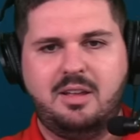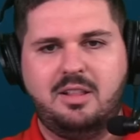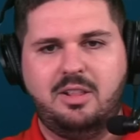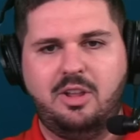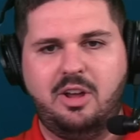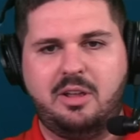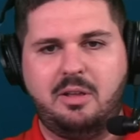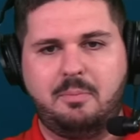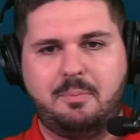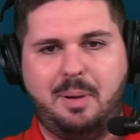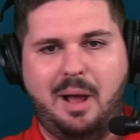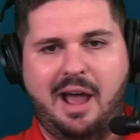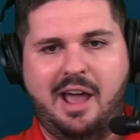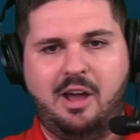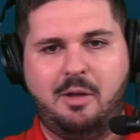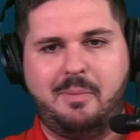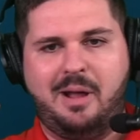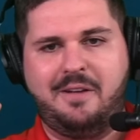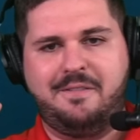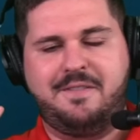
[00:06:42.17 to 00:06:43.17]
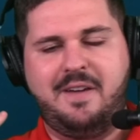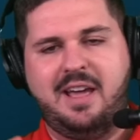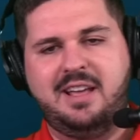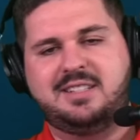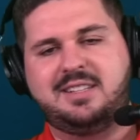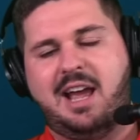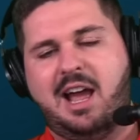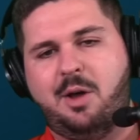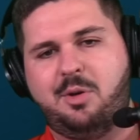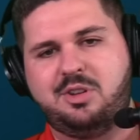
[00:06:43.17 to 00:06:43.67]
Look, pie on my face,
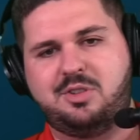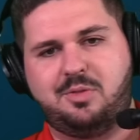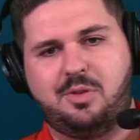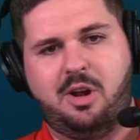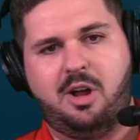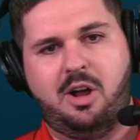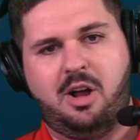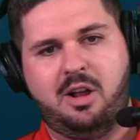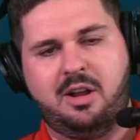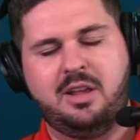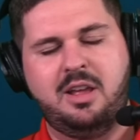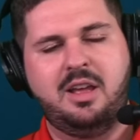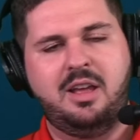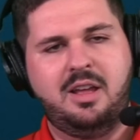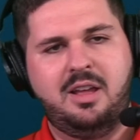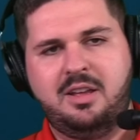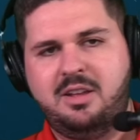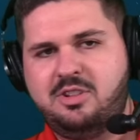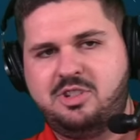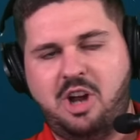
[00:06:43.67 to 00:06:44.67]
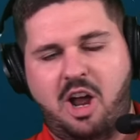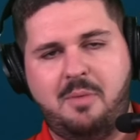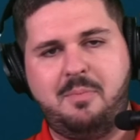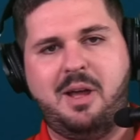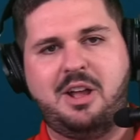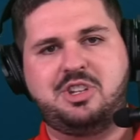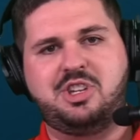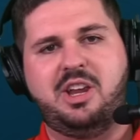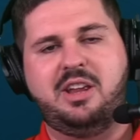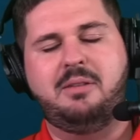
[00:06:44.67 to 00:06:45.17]
I was wrong. John
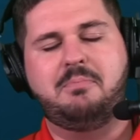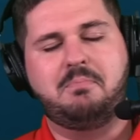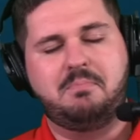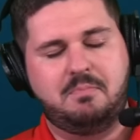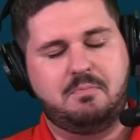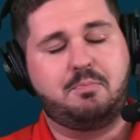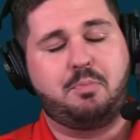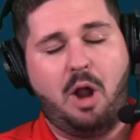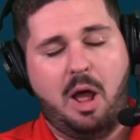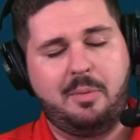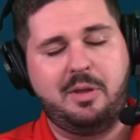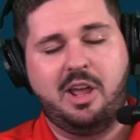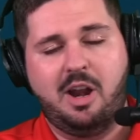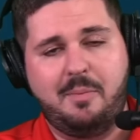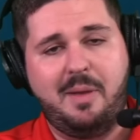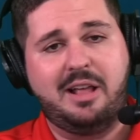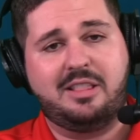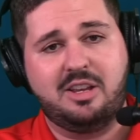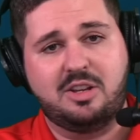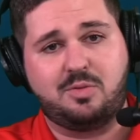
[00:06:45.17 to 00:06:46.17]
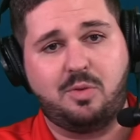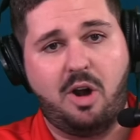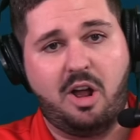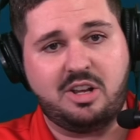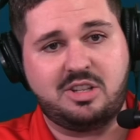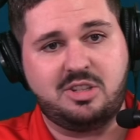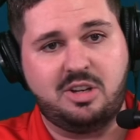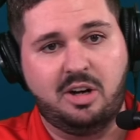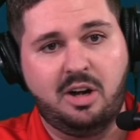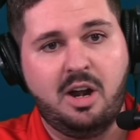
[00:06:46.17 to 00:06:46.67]
Metchie, probably going to make this
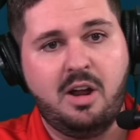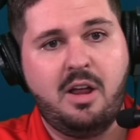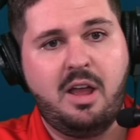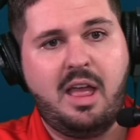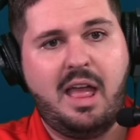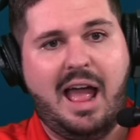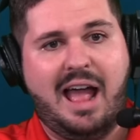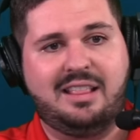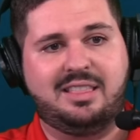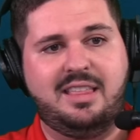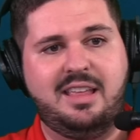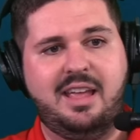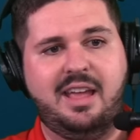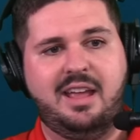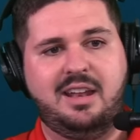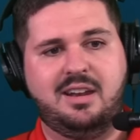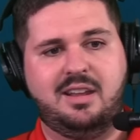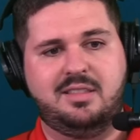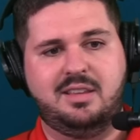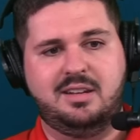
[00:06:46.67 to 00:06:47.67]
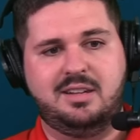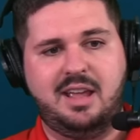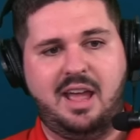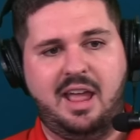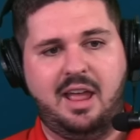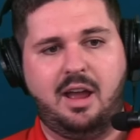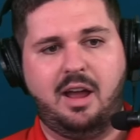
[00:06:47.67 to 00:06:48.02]
roster at the end of the day.